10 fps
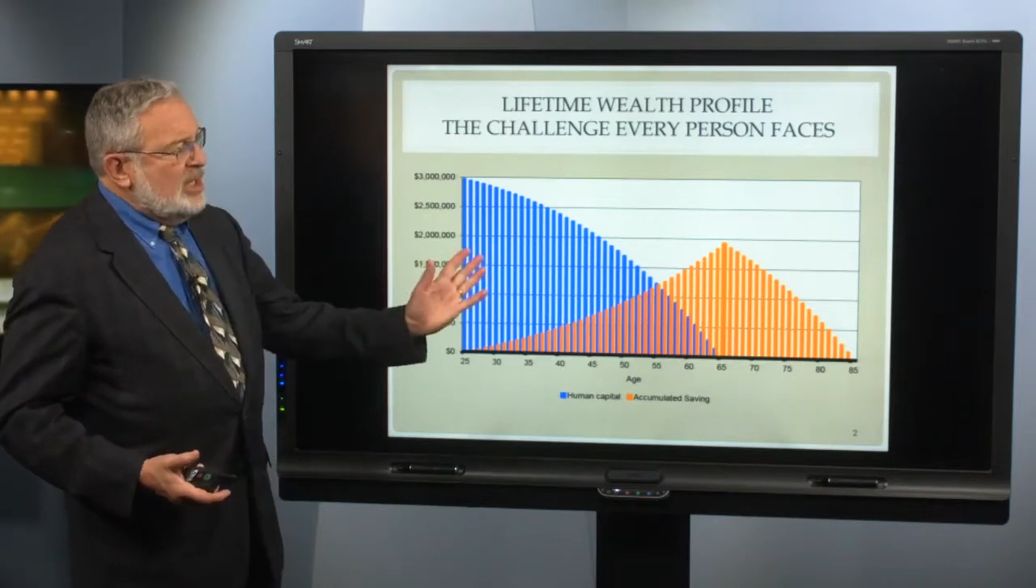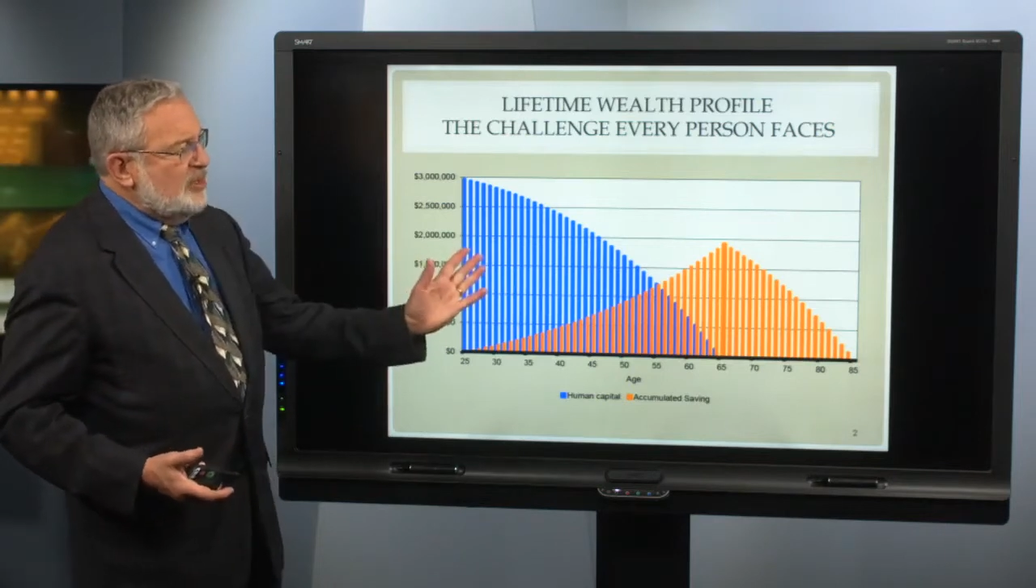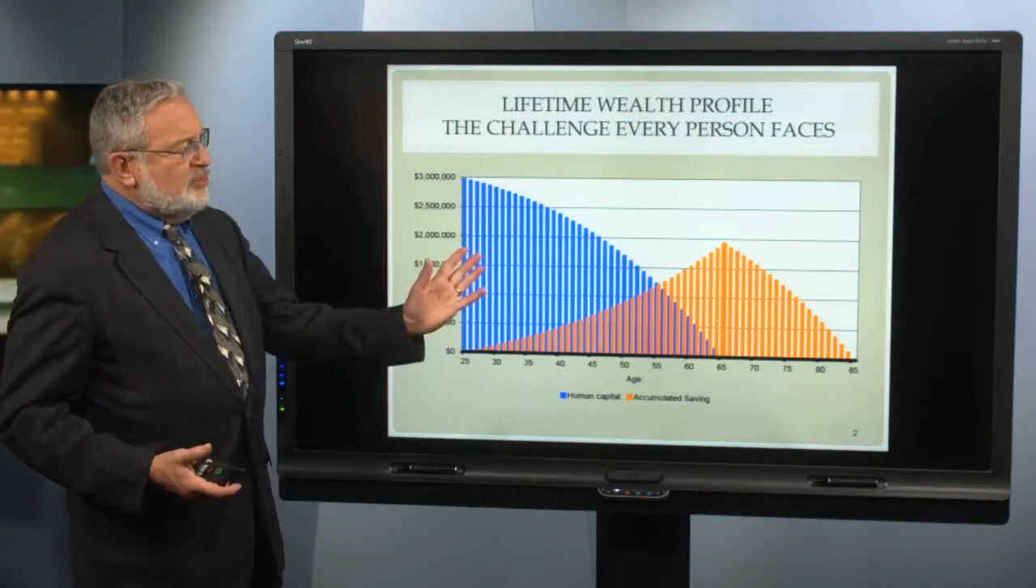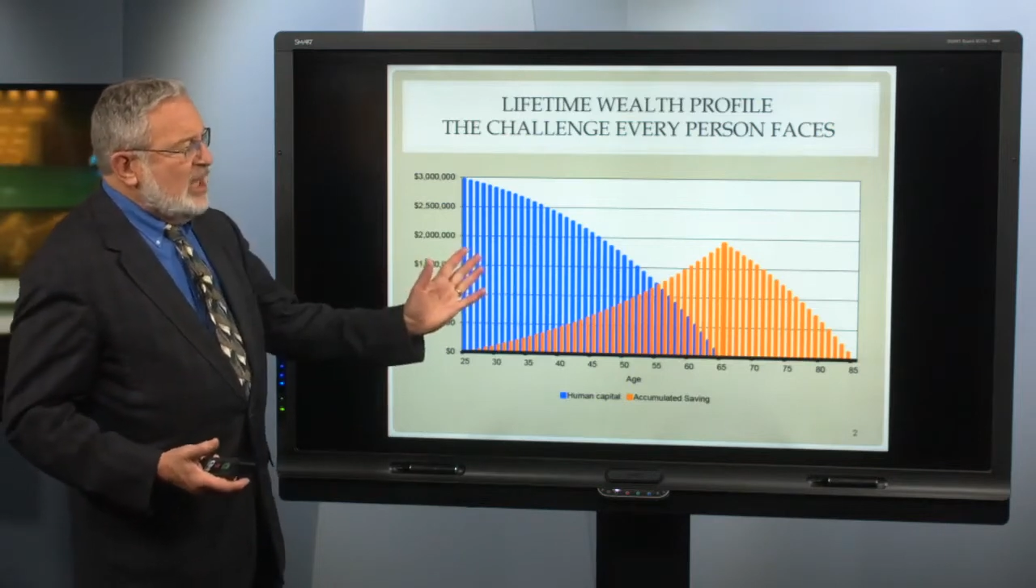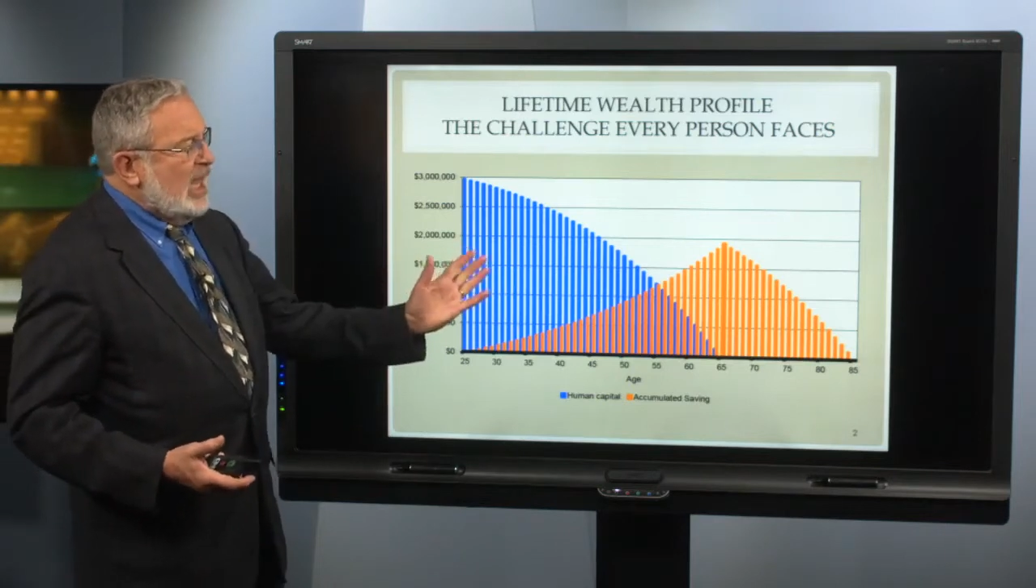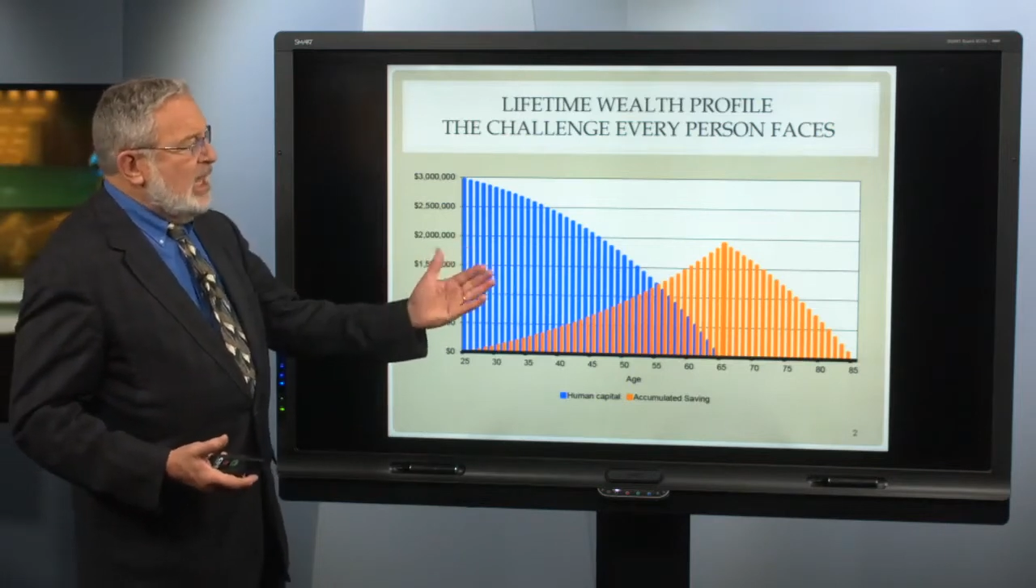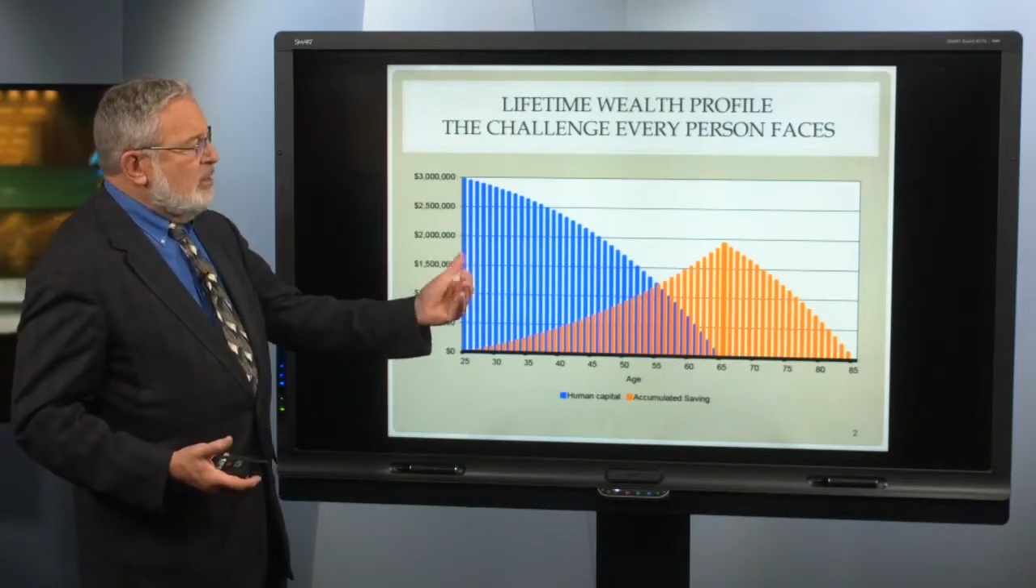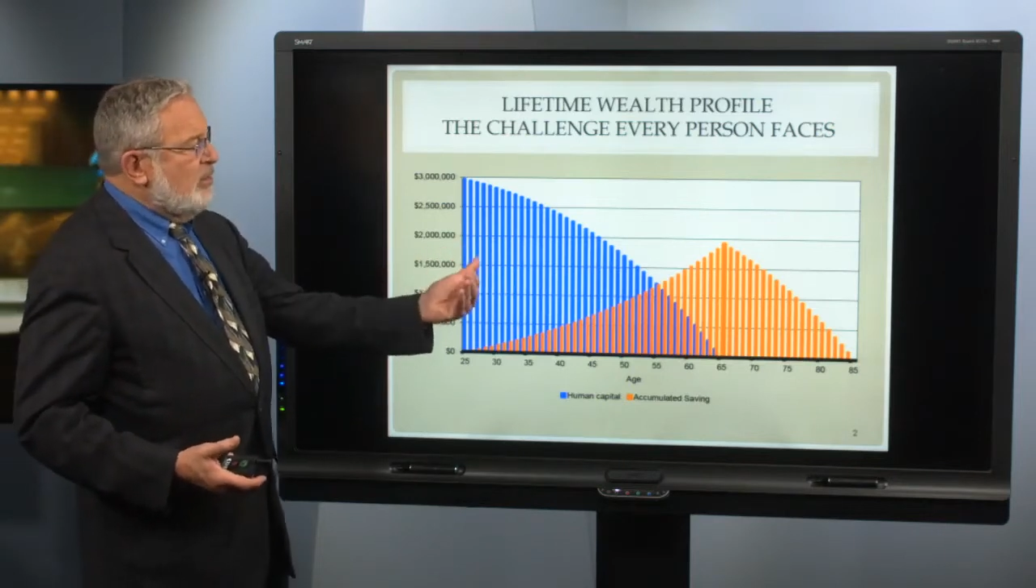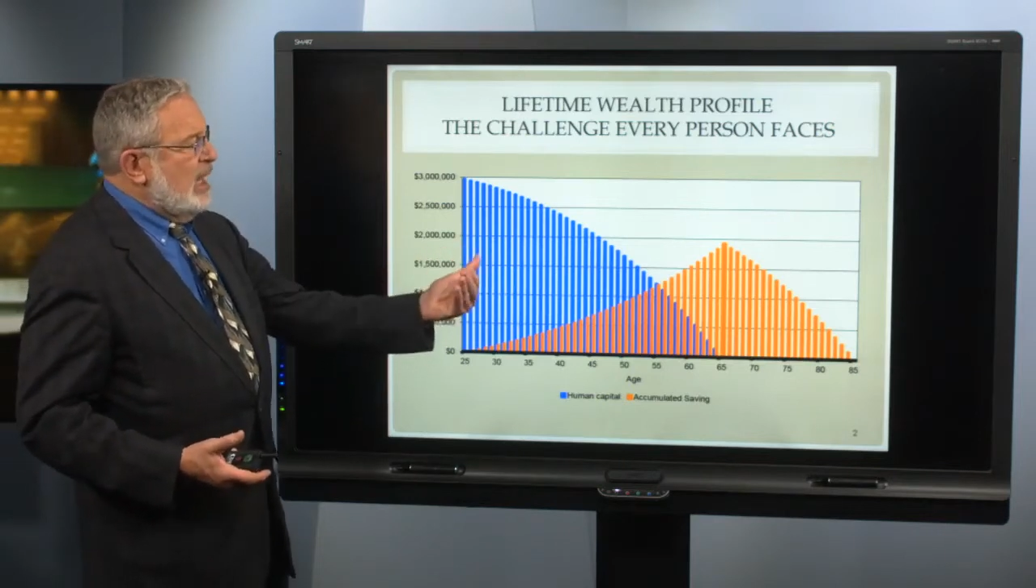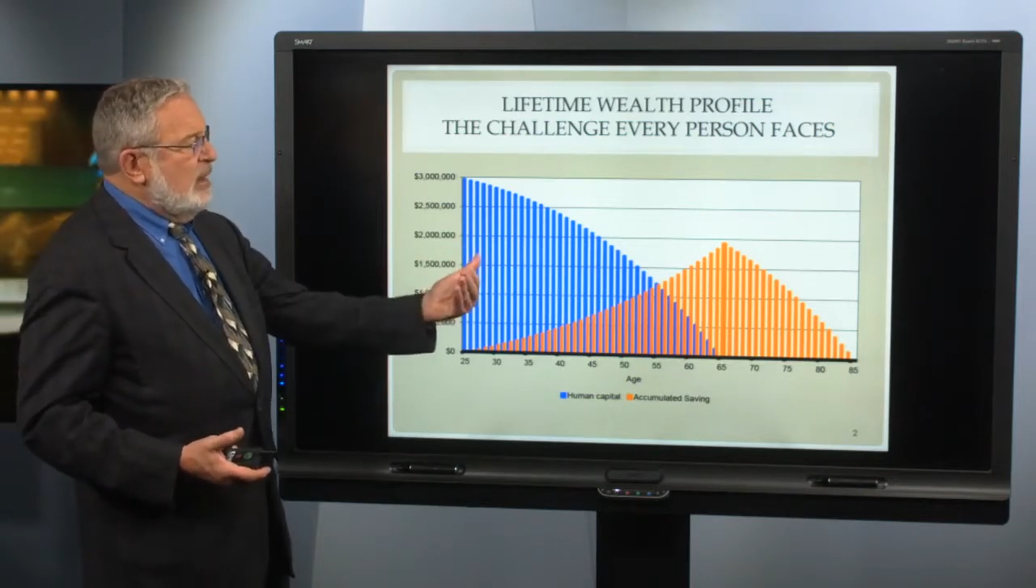in this
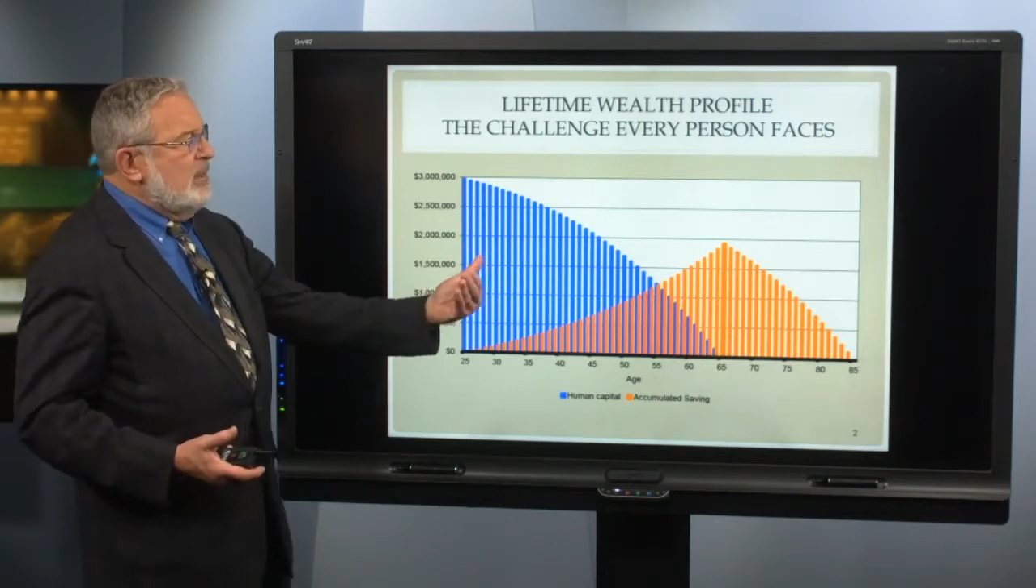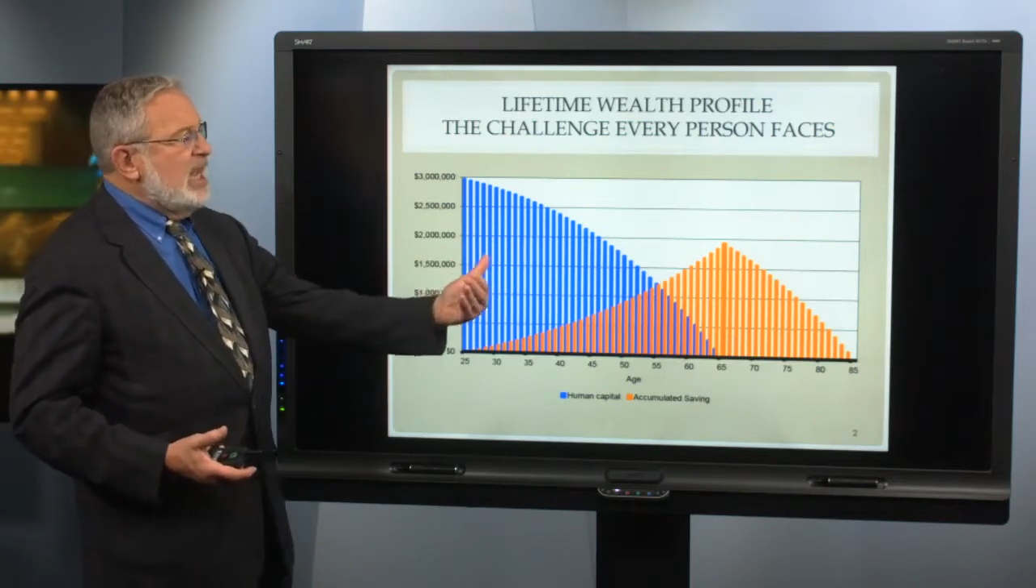diagram